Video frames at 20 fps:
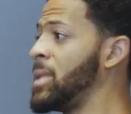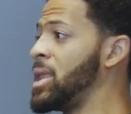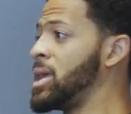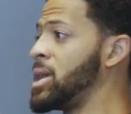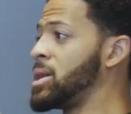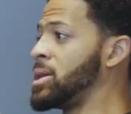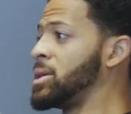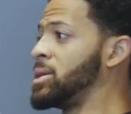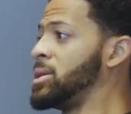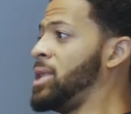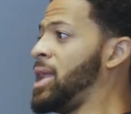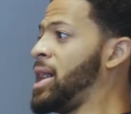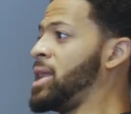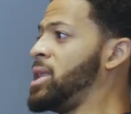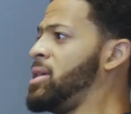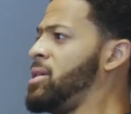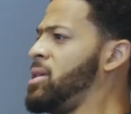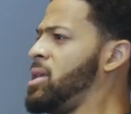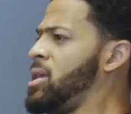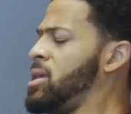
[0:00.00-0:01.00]
yeah
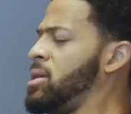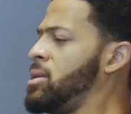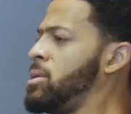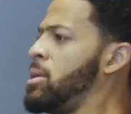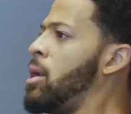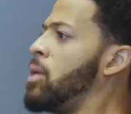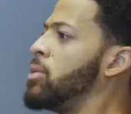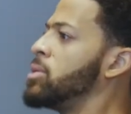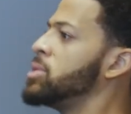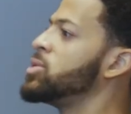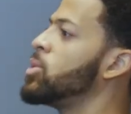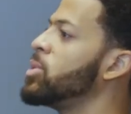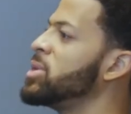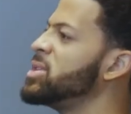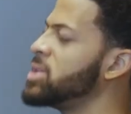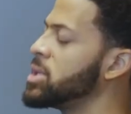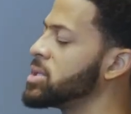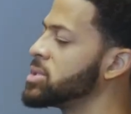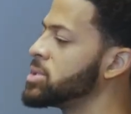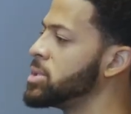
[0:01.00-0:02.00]
90 no
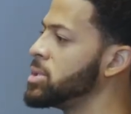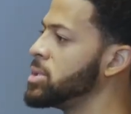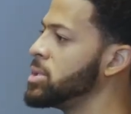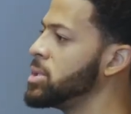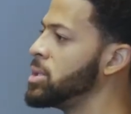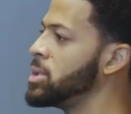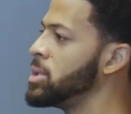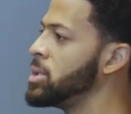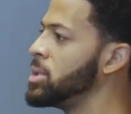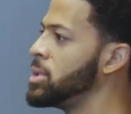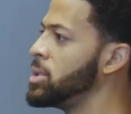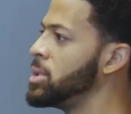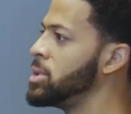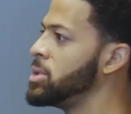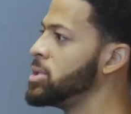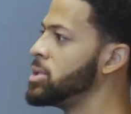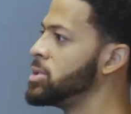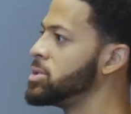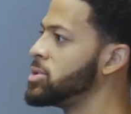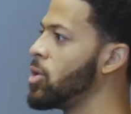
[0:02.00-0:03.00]
26
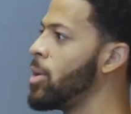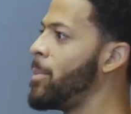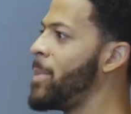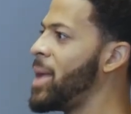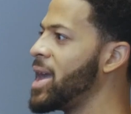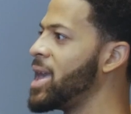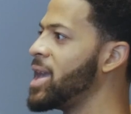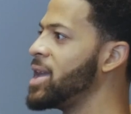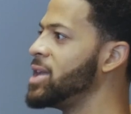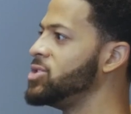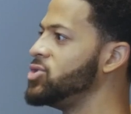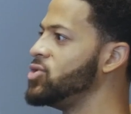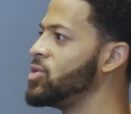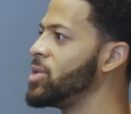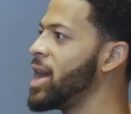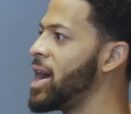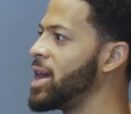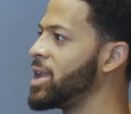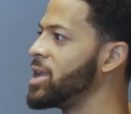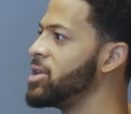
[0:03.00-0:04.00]
26 so at my age you
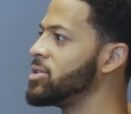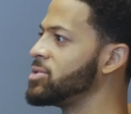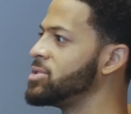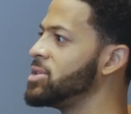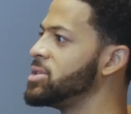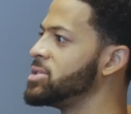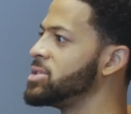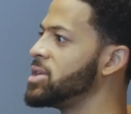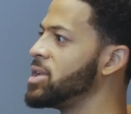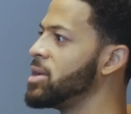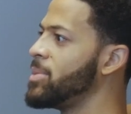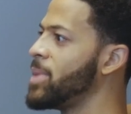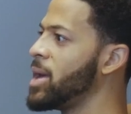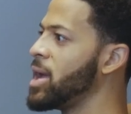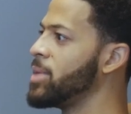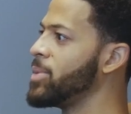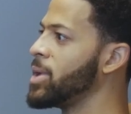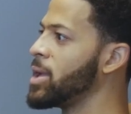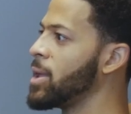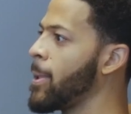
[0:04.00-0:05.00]
got here to the city of
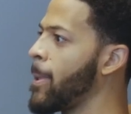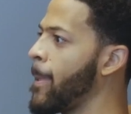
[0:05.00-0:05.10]
miami